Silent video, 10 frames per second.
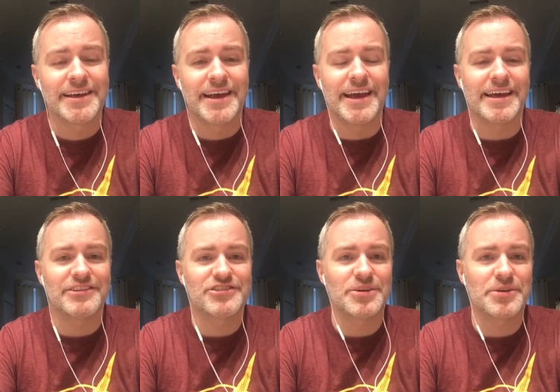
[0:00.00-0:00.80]

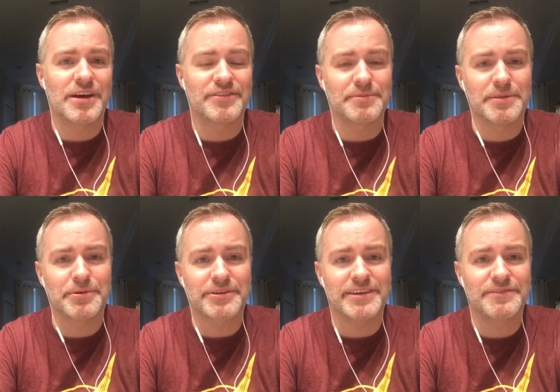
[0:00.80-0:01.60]
and showed off some of the
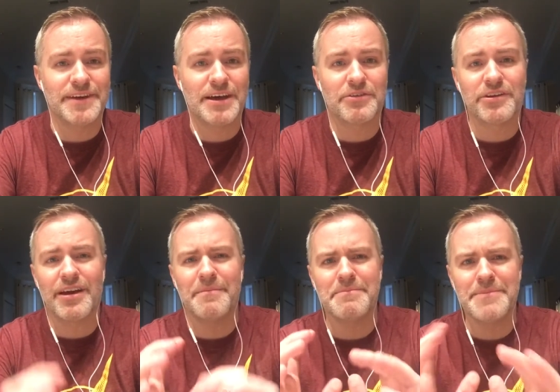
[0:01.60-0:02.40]
books he found.
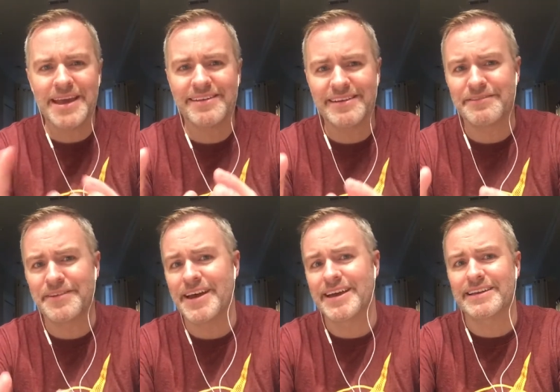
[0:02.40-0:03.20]
Amazing
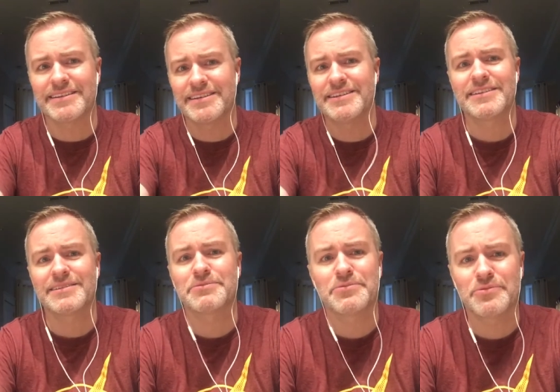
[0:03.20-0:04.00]
finds. He did
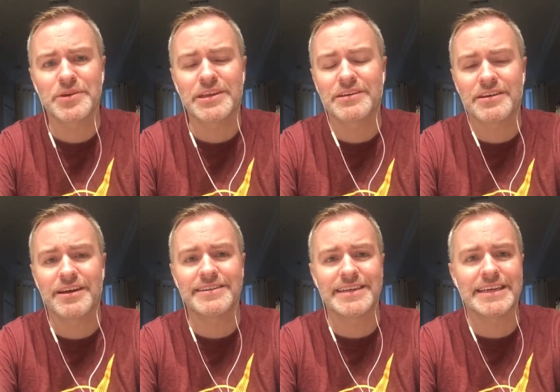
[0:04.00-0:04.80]
some really good
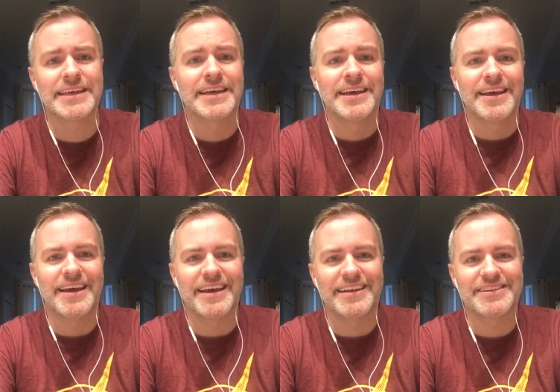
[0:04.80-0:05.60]
hunting.
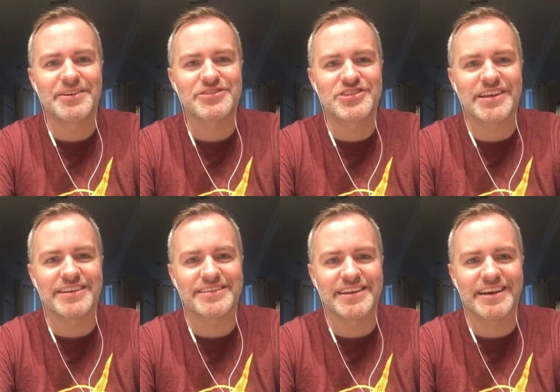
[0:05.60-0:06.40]
And so I was
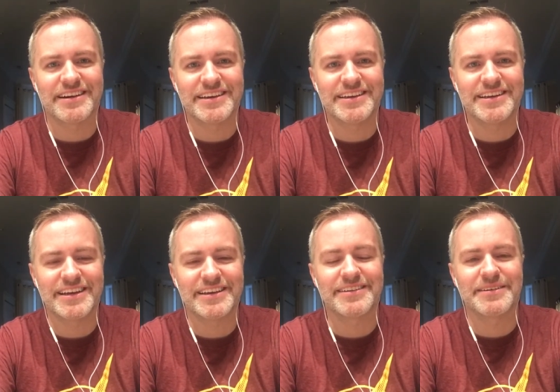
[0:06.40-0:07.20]
jealous there. He
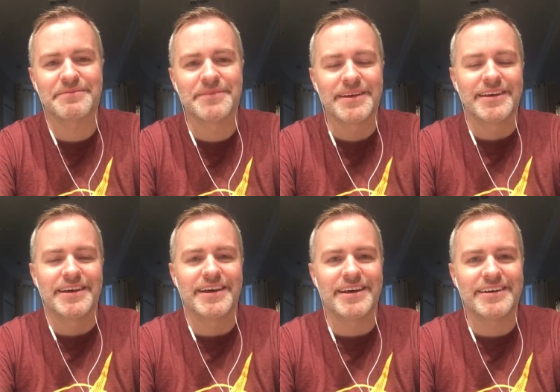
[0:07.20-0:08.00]
had some
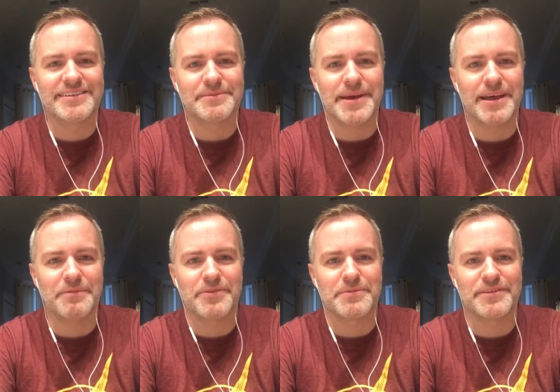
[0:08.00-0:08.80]

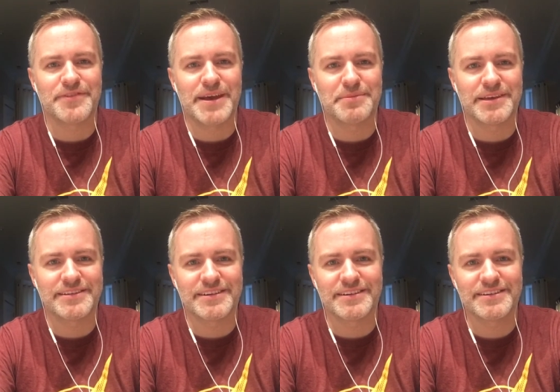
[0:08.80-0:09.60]
help from his family
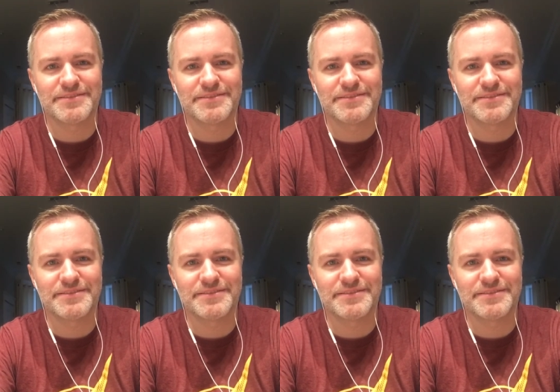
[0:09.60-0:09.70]
to